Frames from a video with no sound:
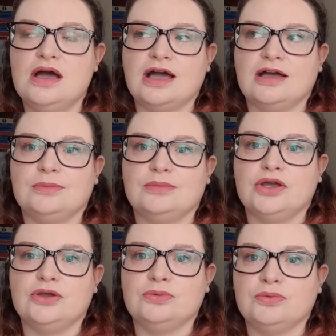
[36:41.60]

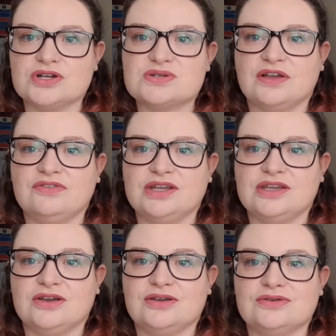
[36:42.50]
who watch my
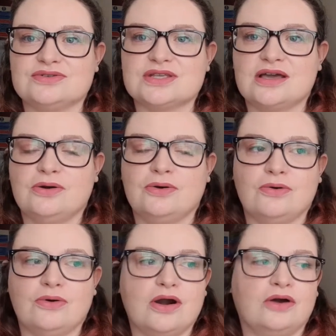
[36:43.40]
videos
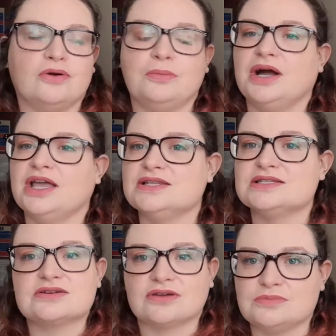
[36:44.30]
or are on my
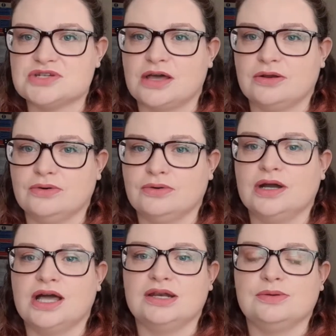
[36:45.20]
Instagram channel
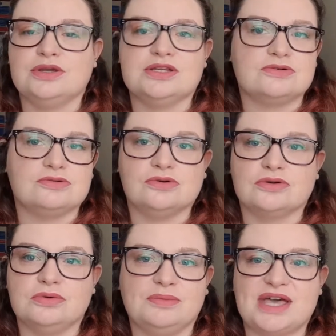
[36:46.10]
and we talk,
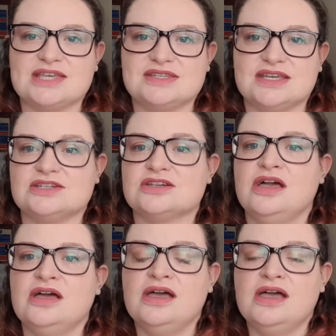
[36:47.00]
we message,
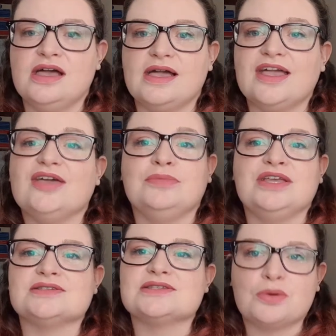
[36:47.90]
it
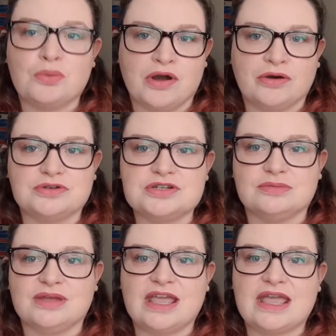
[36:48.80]
means the world to
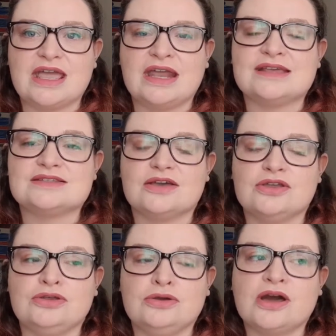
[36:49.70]
me. It is,
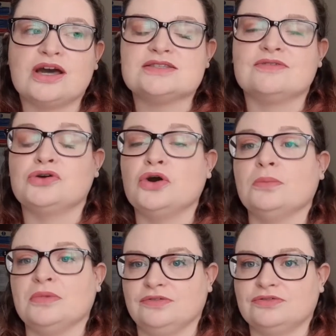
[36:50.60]
you guys have
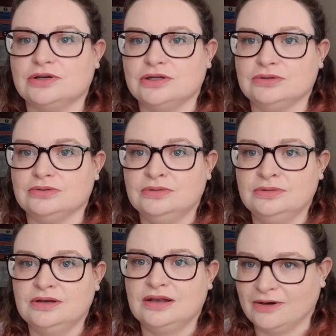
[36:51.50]
got me through
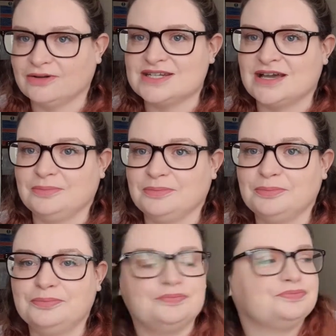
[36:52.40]
lockdown.
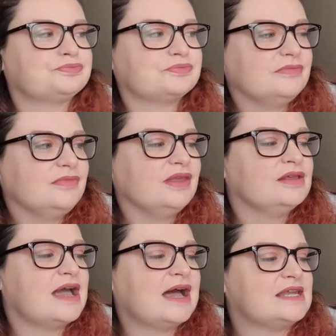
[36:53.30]

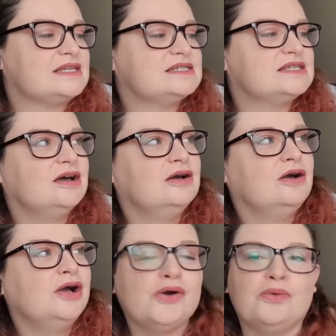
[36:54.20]
And
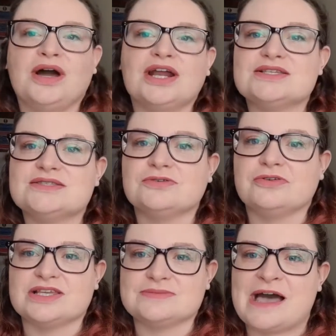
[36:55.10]
when I saw
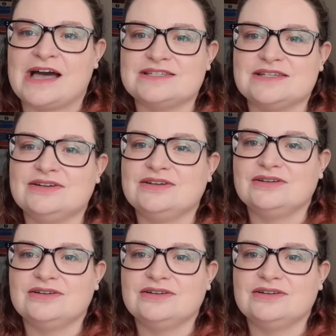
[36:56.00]
this pattern,